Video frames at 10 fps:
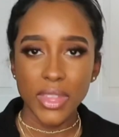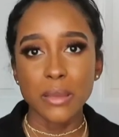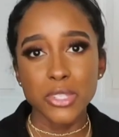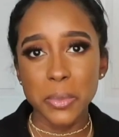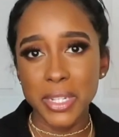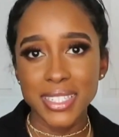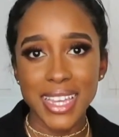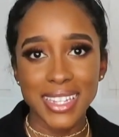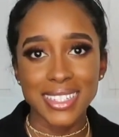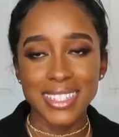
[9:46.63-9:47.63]
I'm super
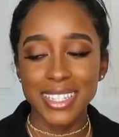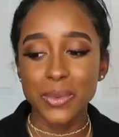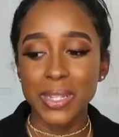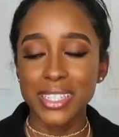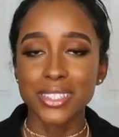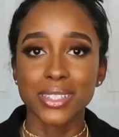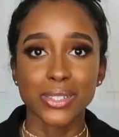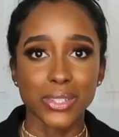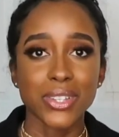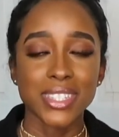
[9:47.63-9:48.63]
excited to see what these
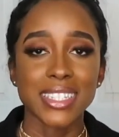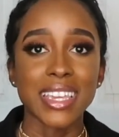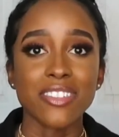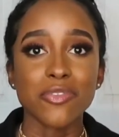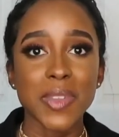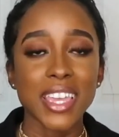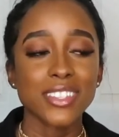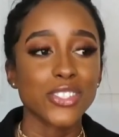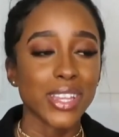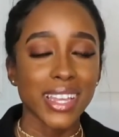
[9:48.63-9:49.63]
results give
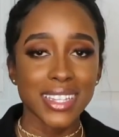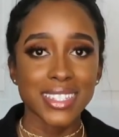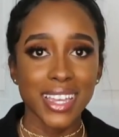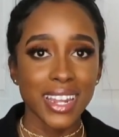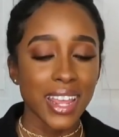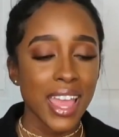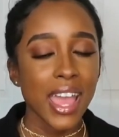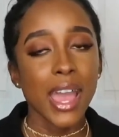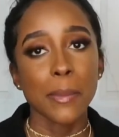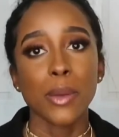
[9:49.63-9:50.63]
me. So like I said,
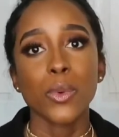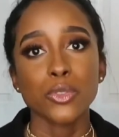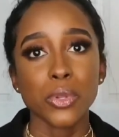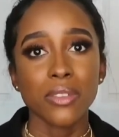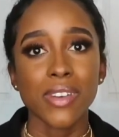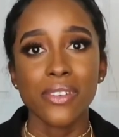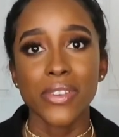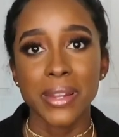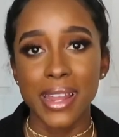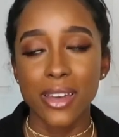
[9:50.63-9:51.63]
I'm at 125
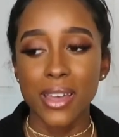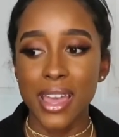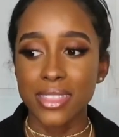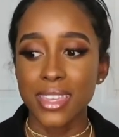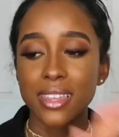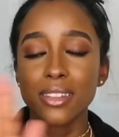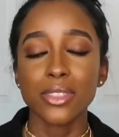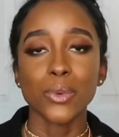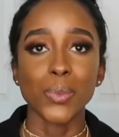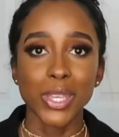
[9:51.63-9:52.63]
right now. At the end
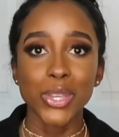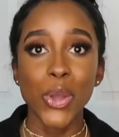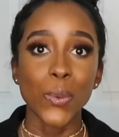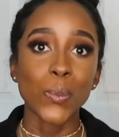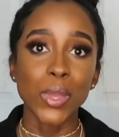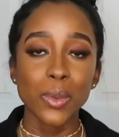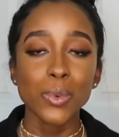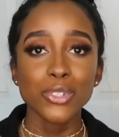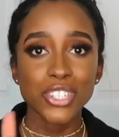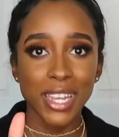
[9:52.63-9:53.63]
of the week, we
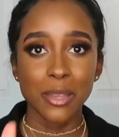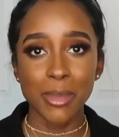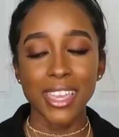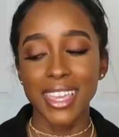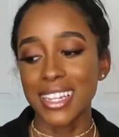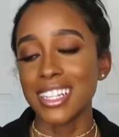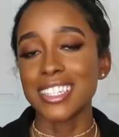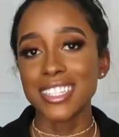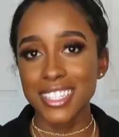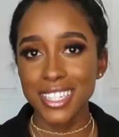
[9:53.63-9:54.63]
will check back in
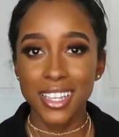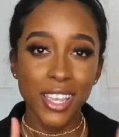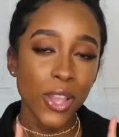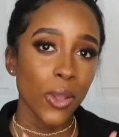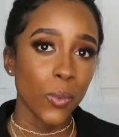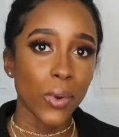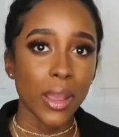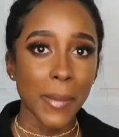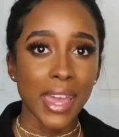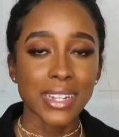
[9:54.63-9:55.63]
and see where
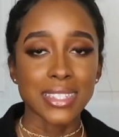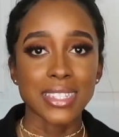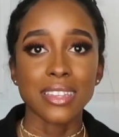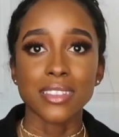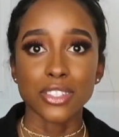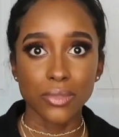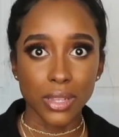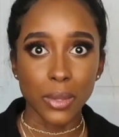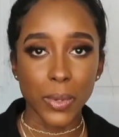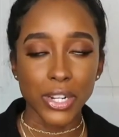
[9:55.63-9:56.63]
I'm at and see if this
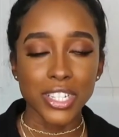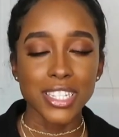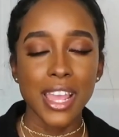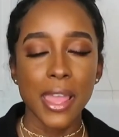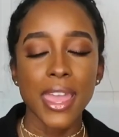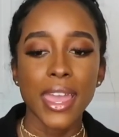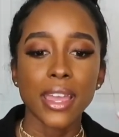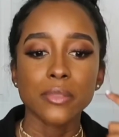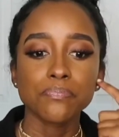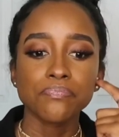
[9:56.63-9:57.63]
really works.
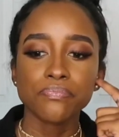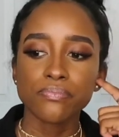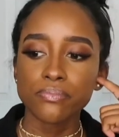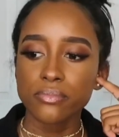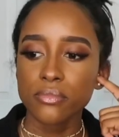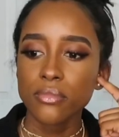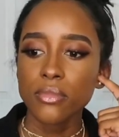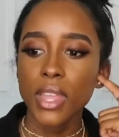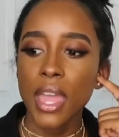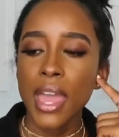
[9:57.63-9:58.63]
And
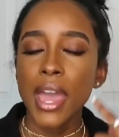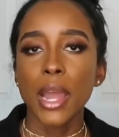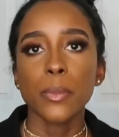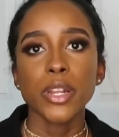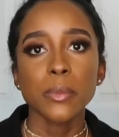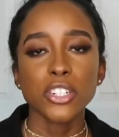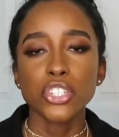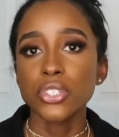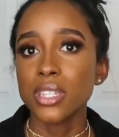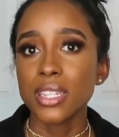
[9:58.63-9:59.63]
I'm pretty
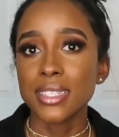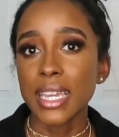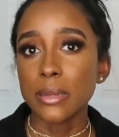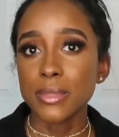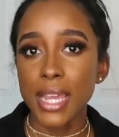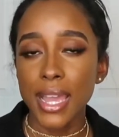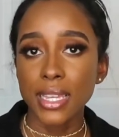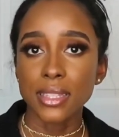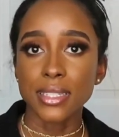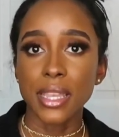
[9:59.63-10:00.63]
much using the same
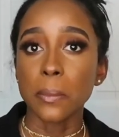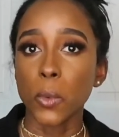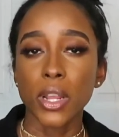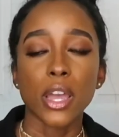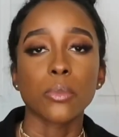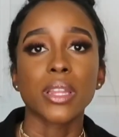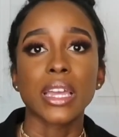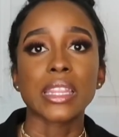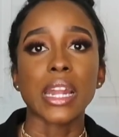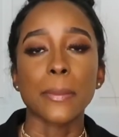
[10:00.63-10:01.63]
diet, the same workout
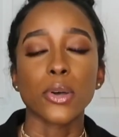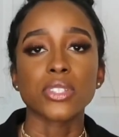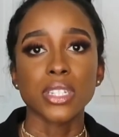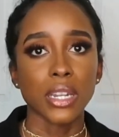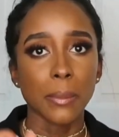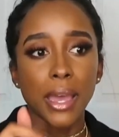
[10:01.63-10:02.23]
plan that I posted in